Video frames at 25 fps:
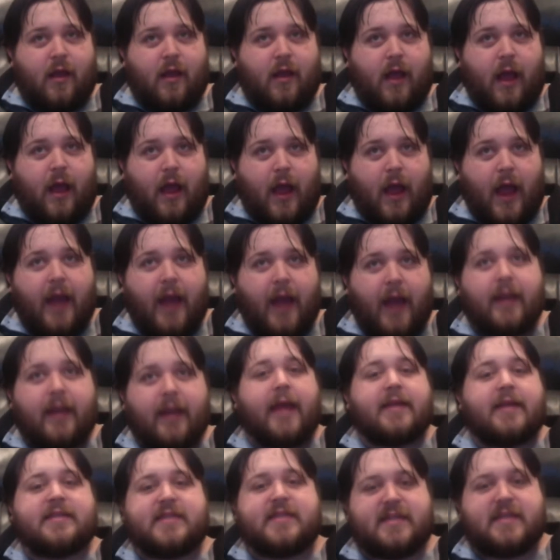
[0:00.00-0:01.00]
I'd
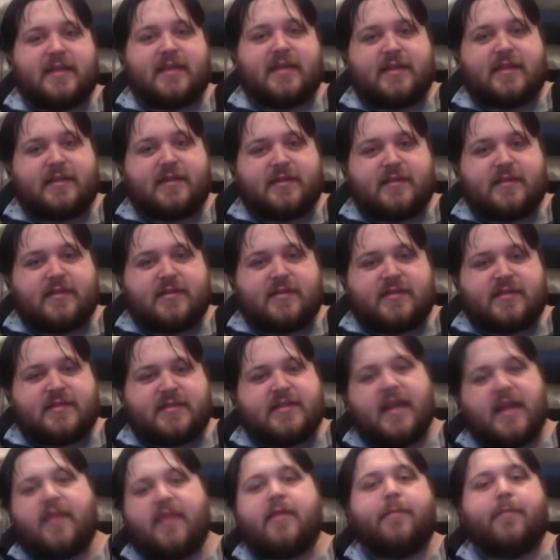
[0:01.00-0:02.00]
like to
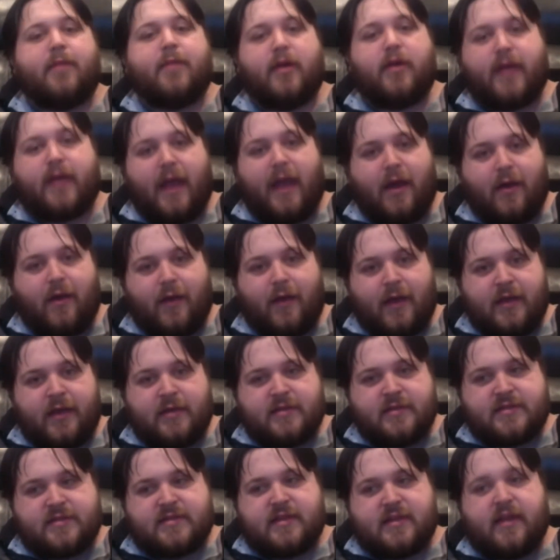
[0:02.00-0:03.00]
send the book out
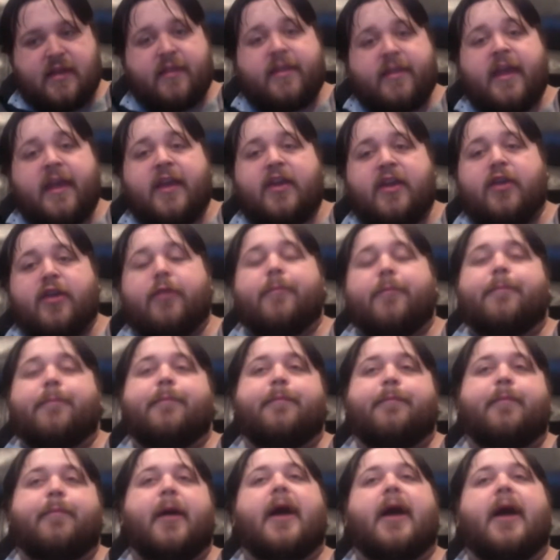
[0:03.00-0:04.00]
as a thank you,
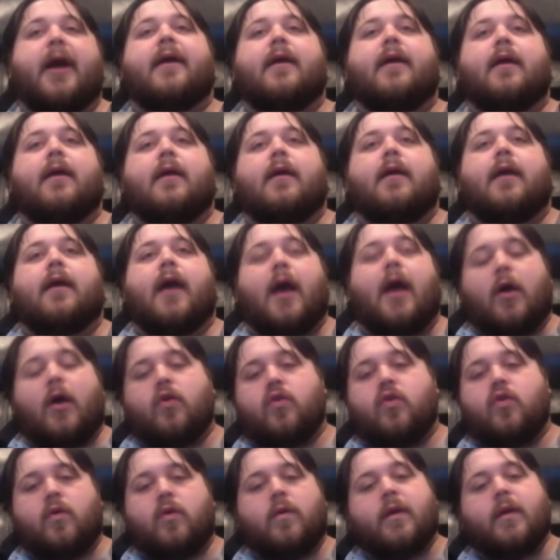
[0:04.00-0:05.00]
but
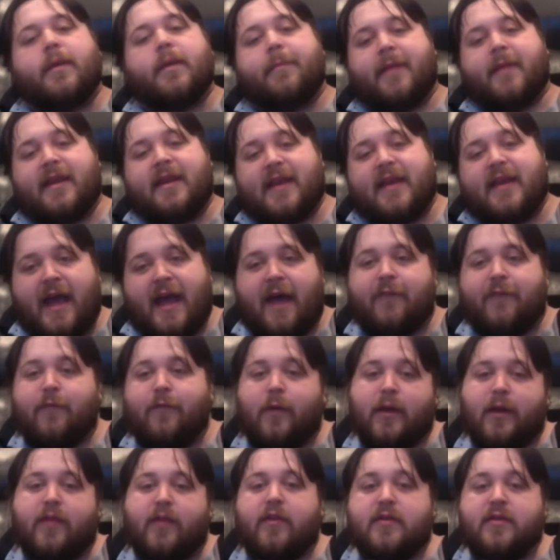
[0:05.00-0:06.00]
how cool would it be to have
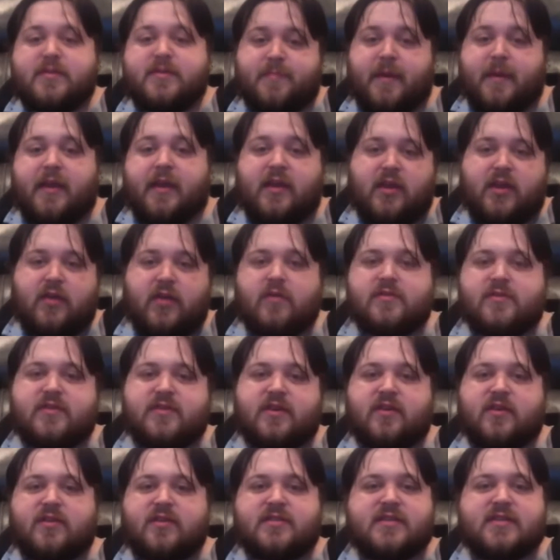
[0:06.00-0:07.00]
one of those big
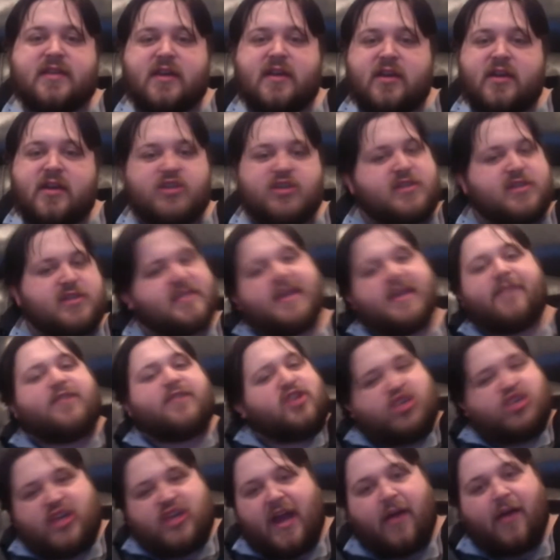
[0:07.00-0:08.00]
users just give a
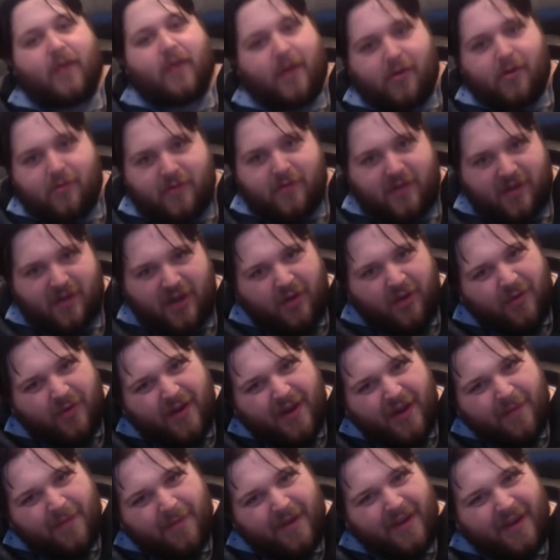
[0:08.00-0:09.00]
shout out? You know what I
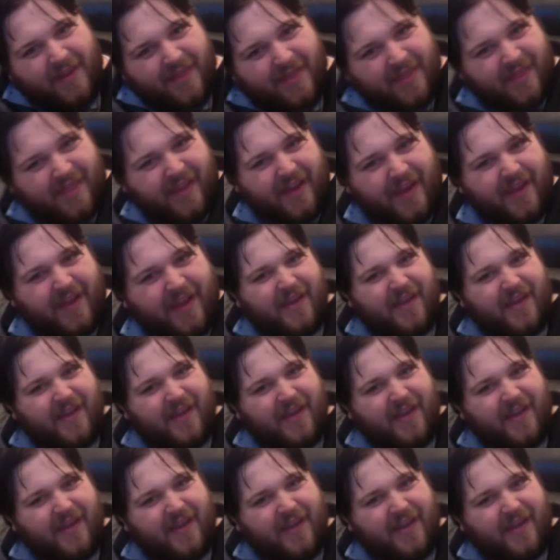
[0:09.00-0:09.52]
mean? Like,